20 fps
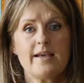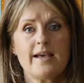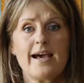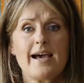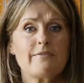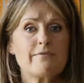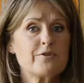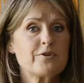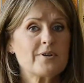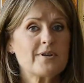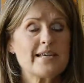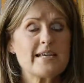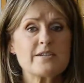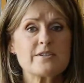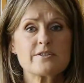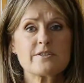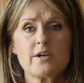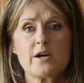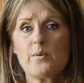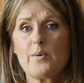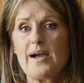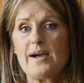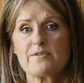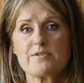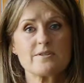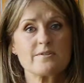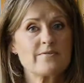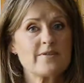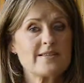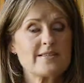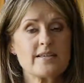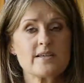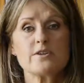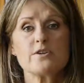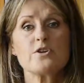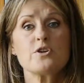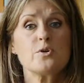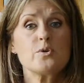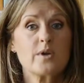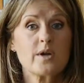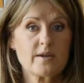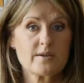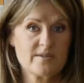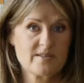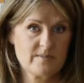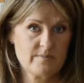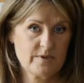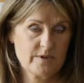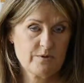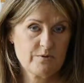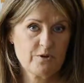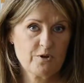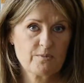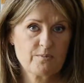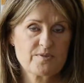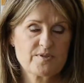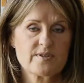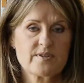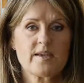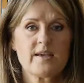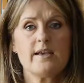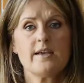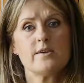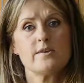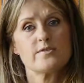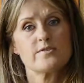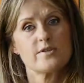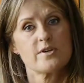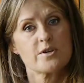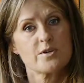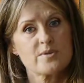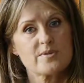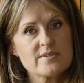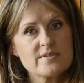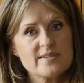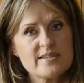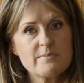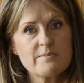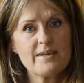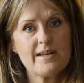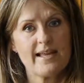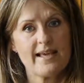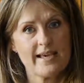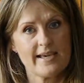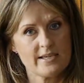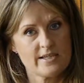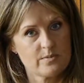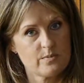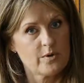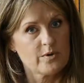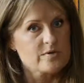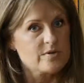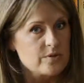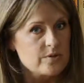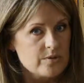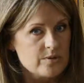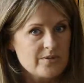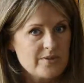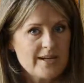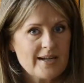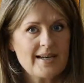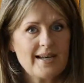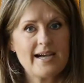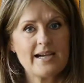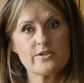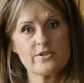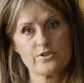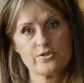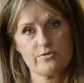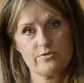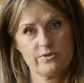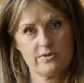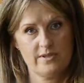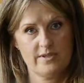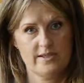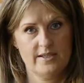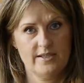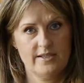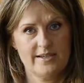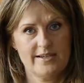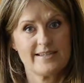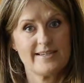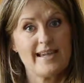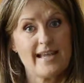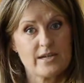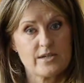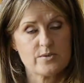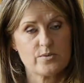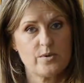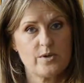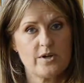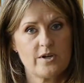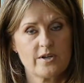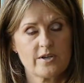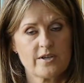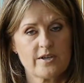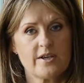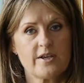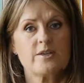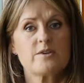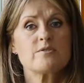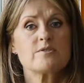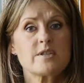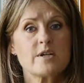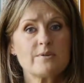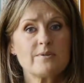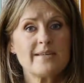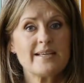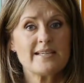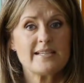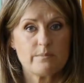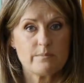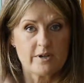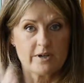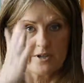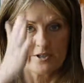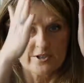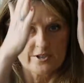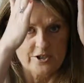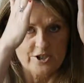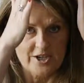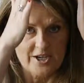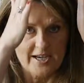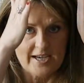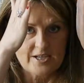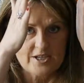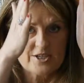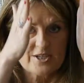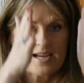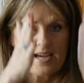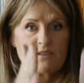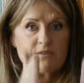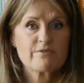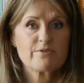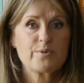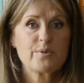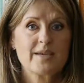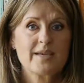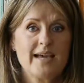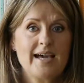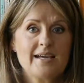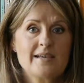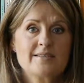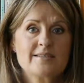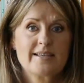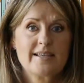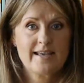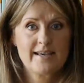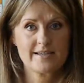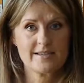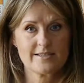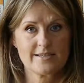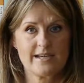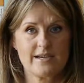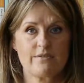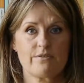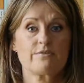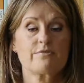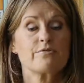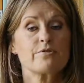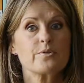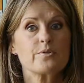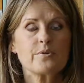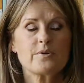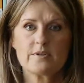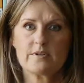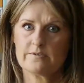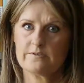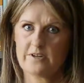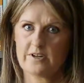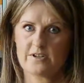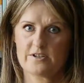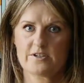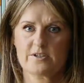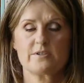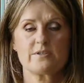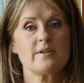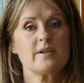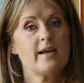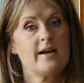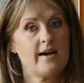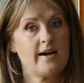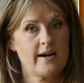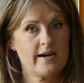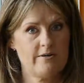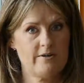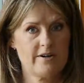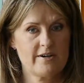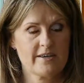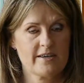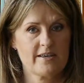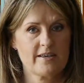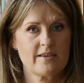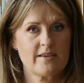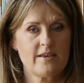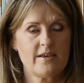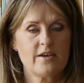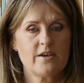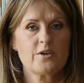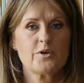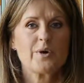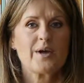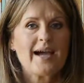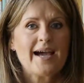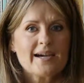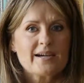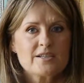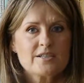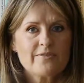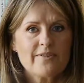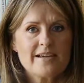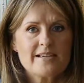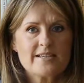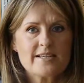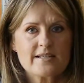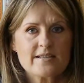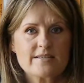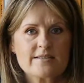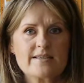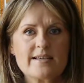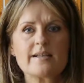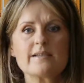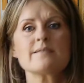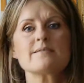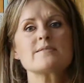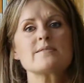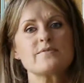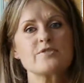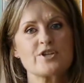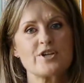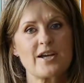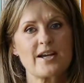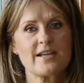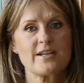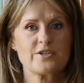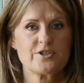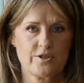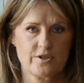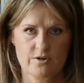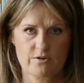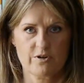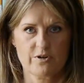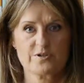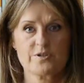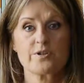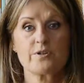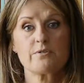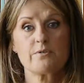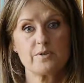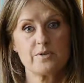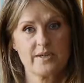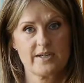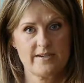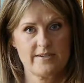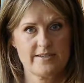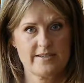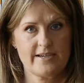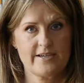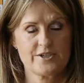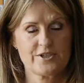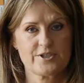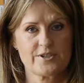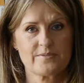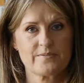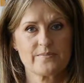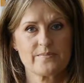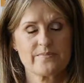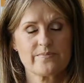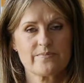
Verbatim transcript: Have your leaders go out to visit new customer groups. So you stimulate what's called the lateral network. You don't need emergent change down through a cascade, down through the vertical hierarchy. You're activating cells of change across your organization.